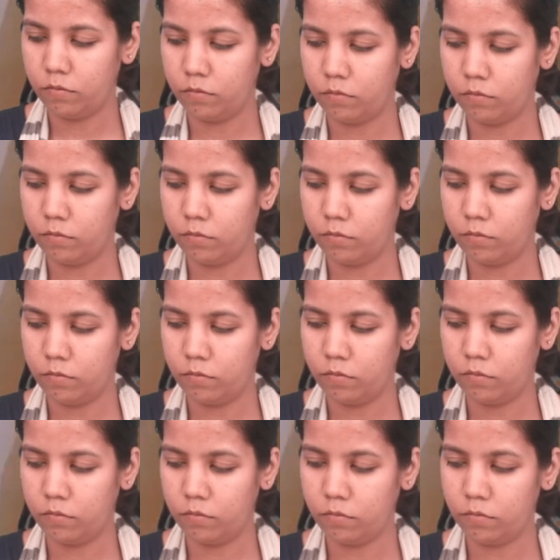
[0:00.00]

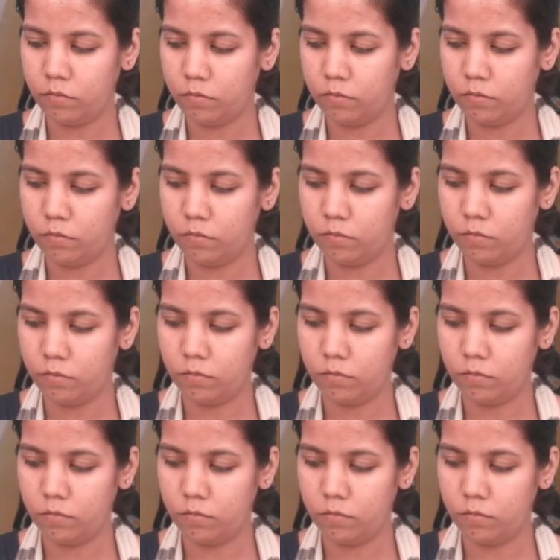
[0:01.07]
(silence)